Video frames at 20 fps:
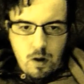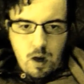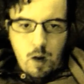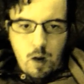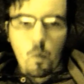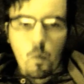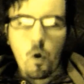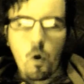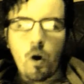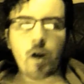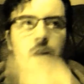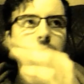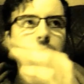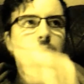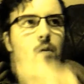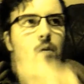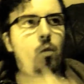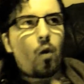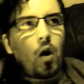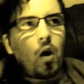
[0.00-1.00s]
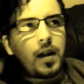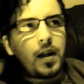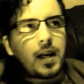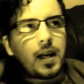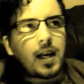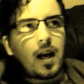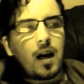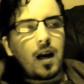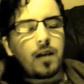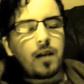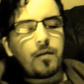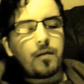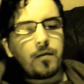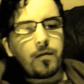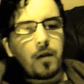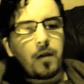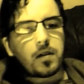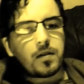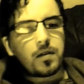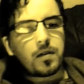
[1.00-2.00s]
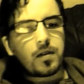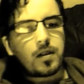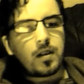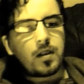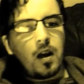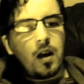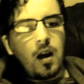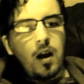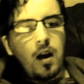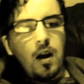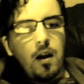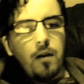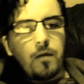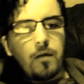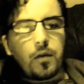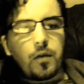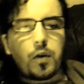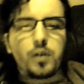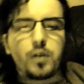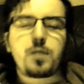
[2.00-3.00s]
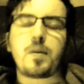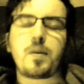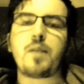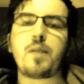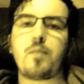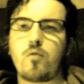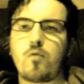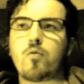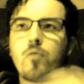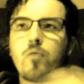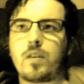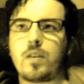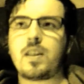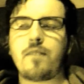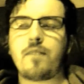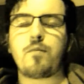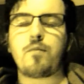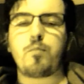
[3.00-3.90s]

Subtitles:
And why are they cutting funds for those people who are already living